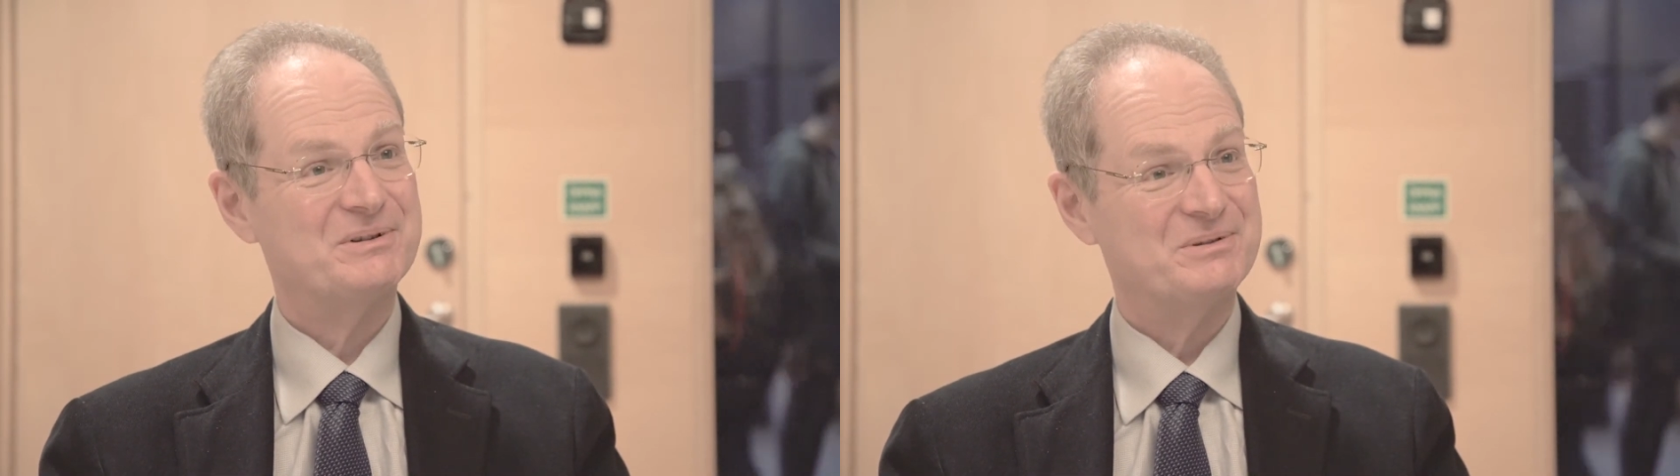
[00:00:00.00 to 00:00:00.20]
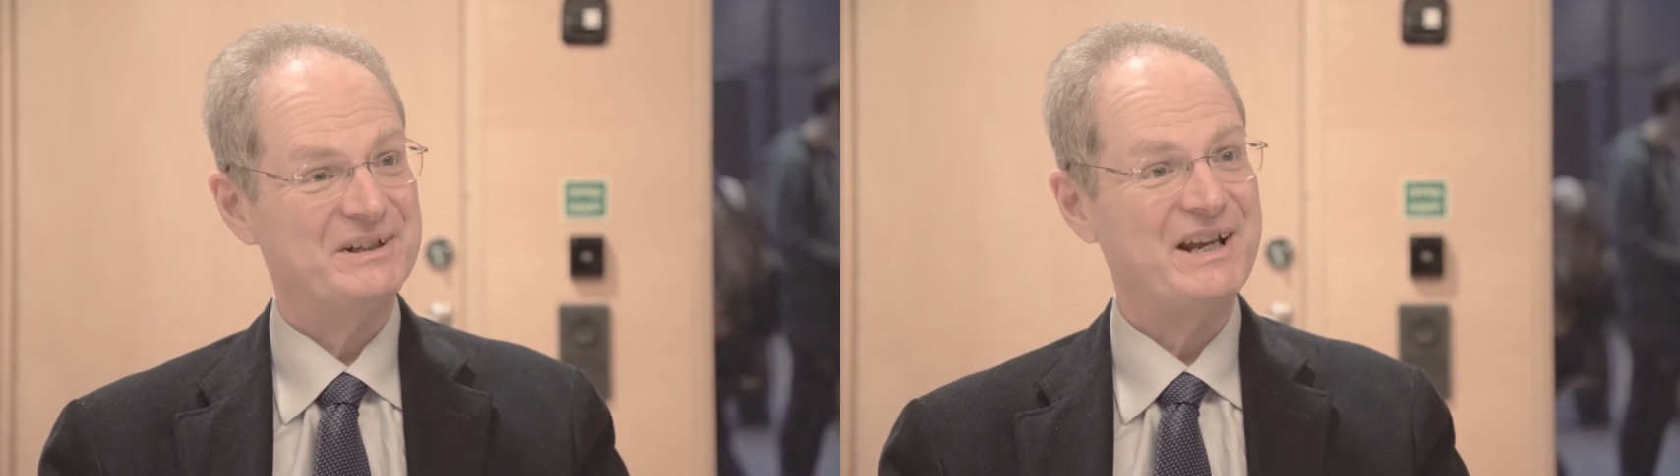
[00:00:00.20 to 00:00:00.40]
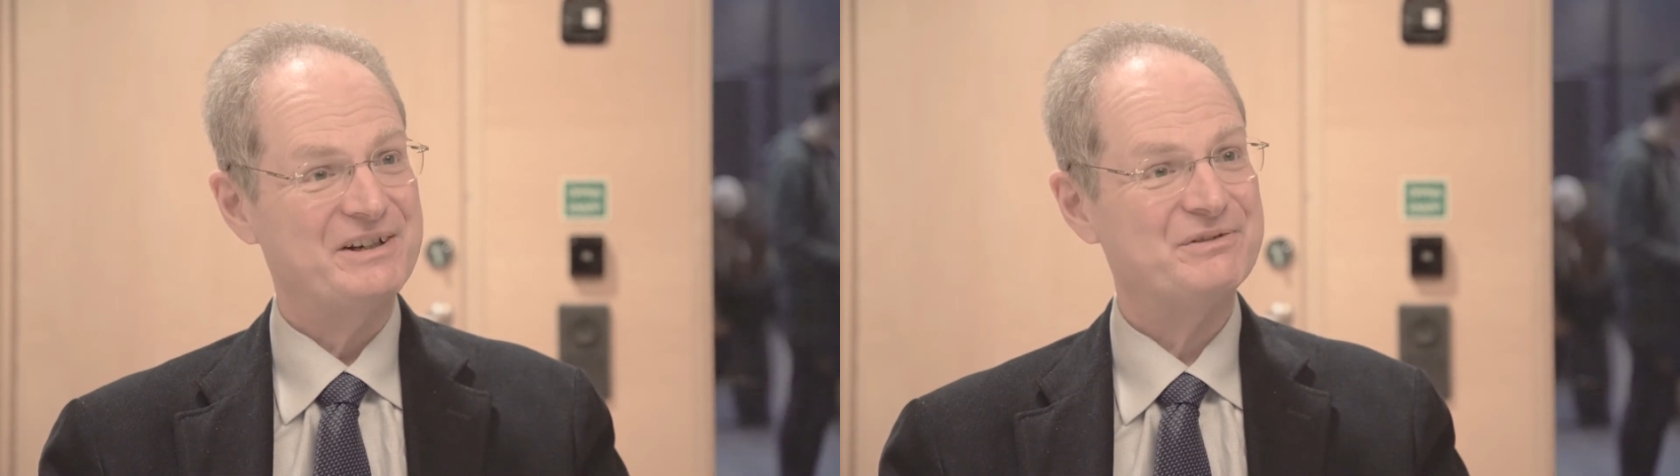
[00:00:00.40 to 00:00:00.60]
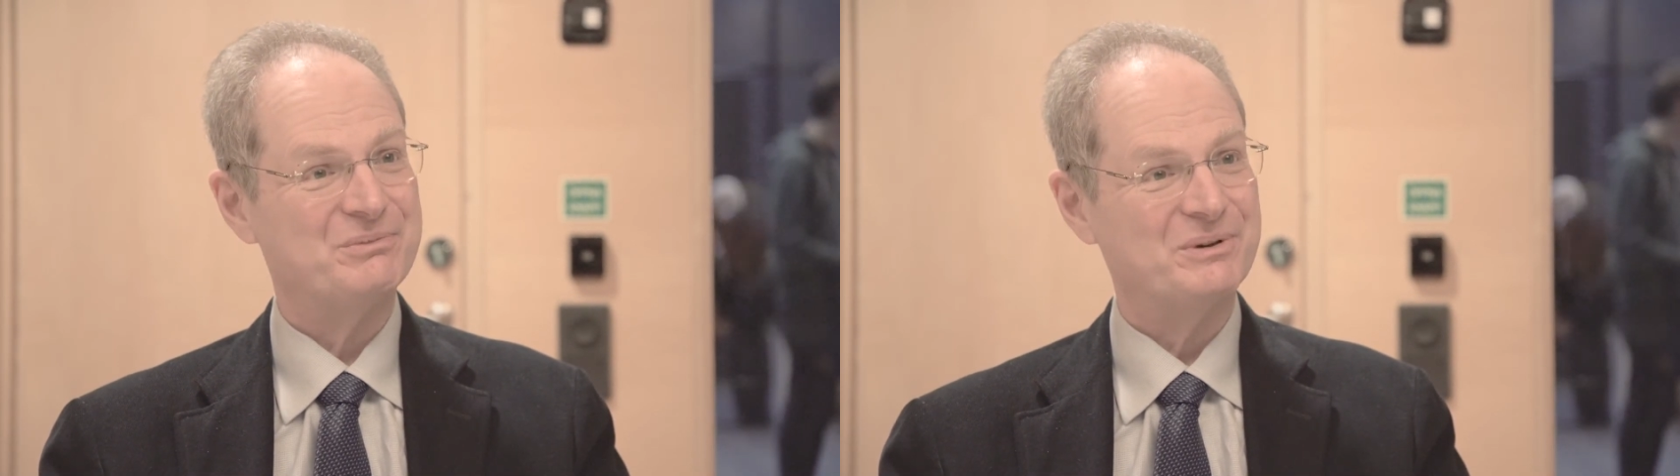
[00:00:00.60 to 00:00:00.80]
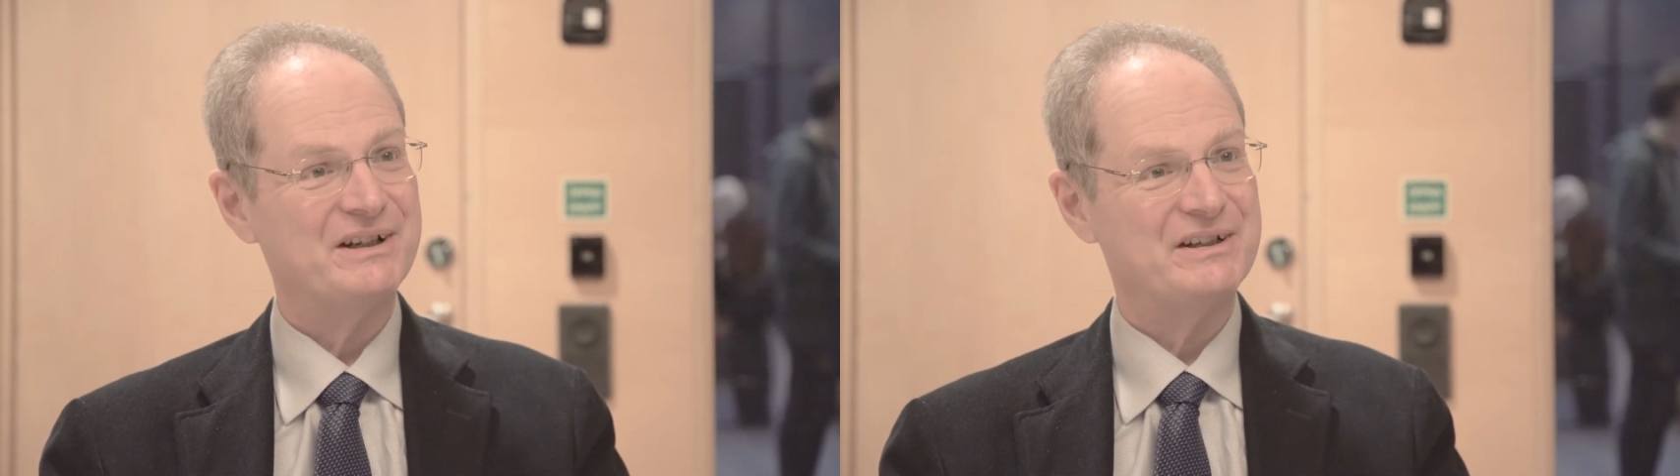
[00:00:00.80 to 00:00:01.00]

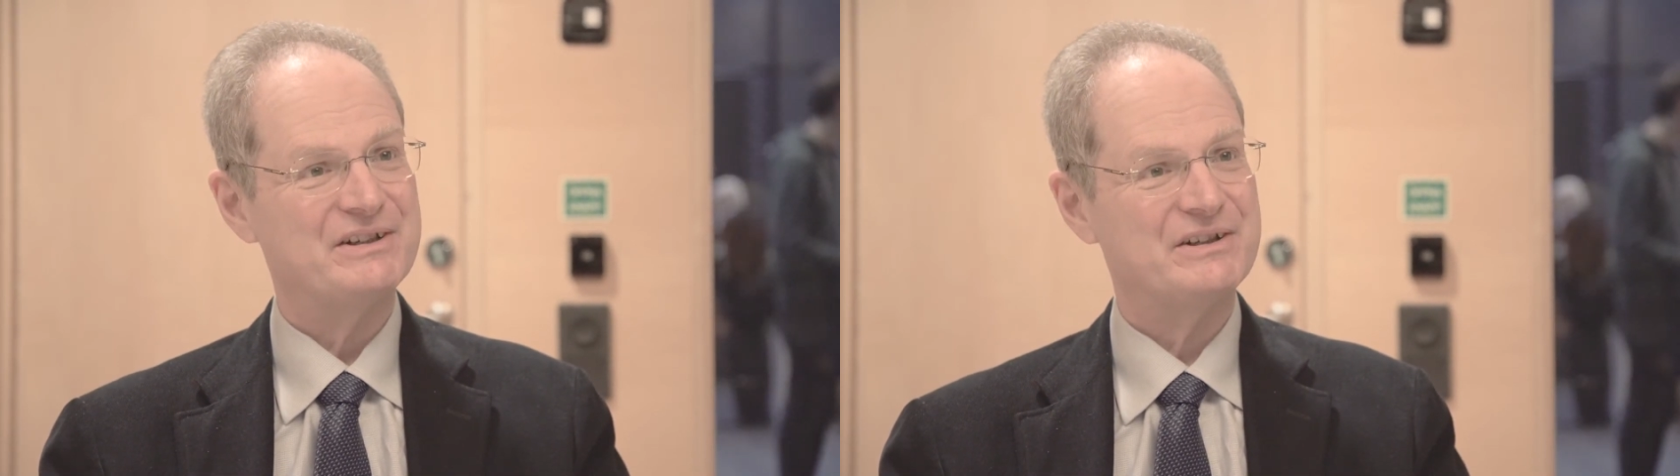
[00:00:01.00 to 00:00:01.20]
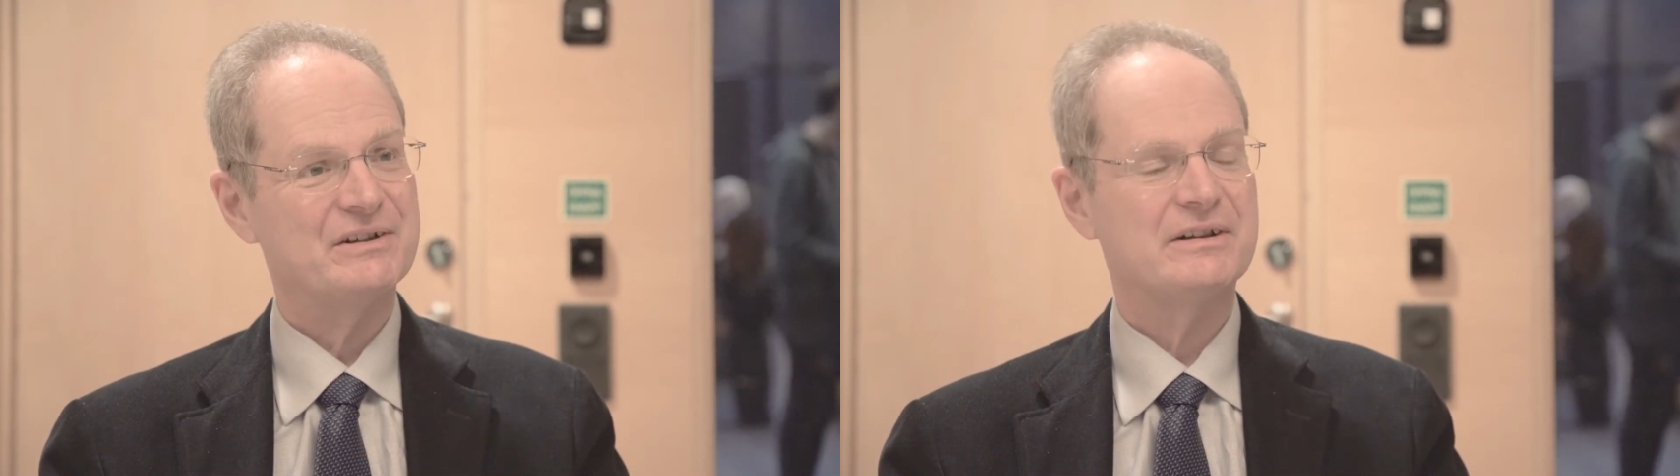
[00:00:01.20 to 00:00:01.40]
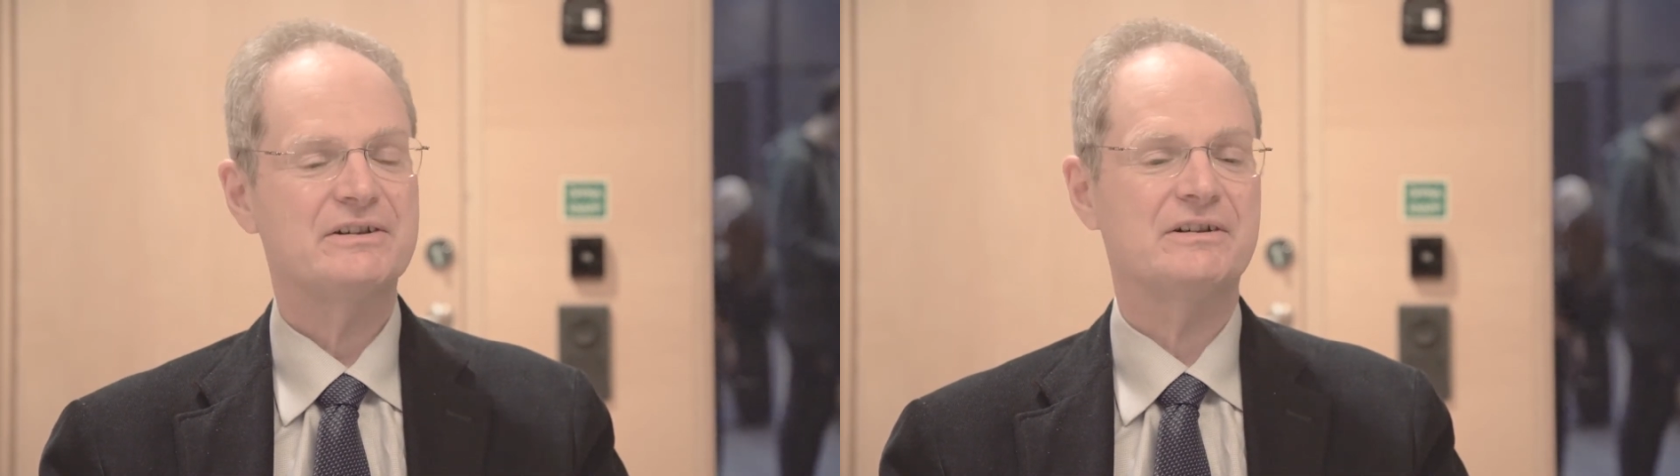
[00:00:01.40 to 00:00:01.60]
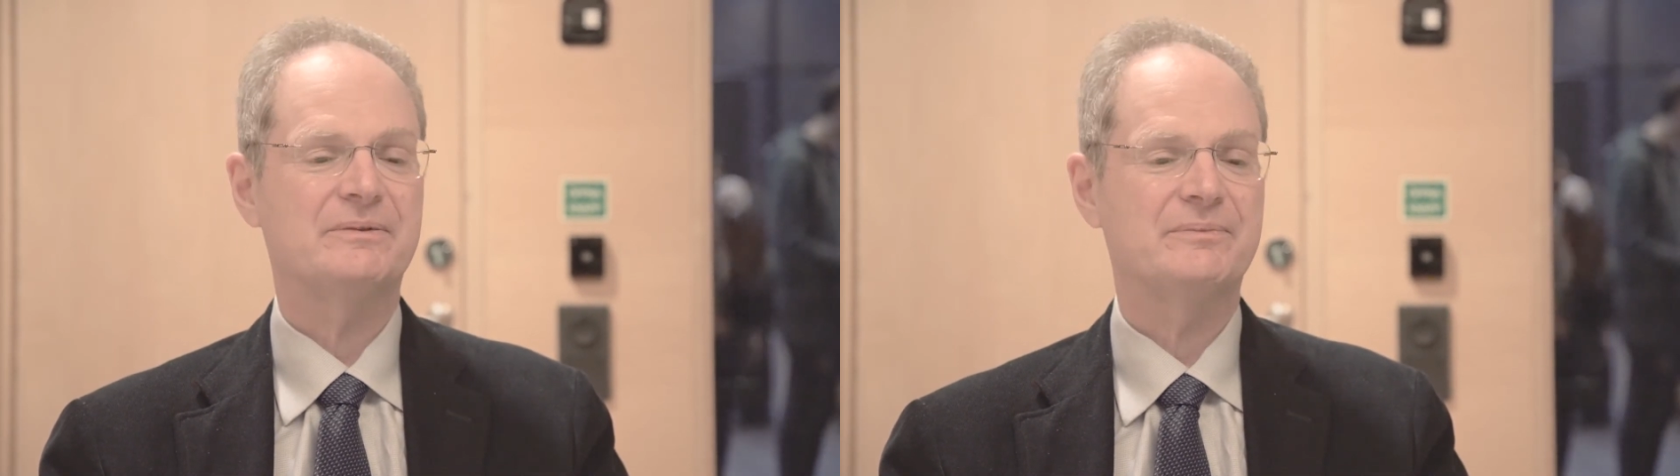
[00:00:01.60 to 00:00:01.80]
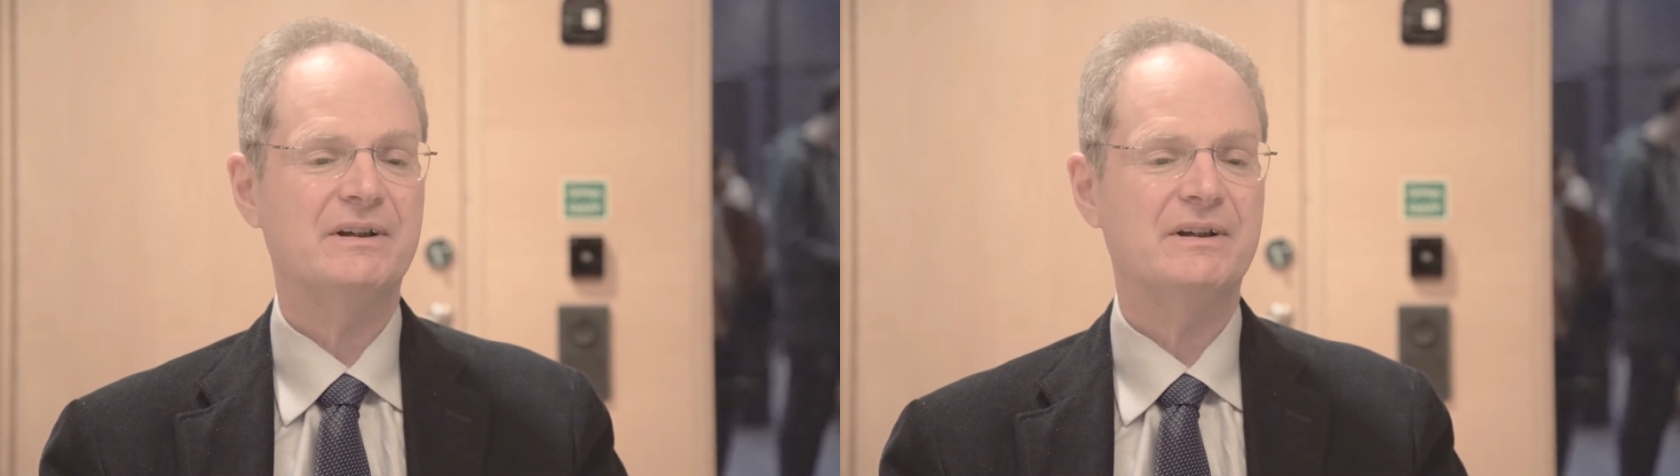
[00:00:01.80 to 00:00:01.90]
creative ways. So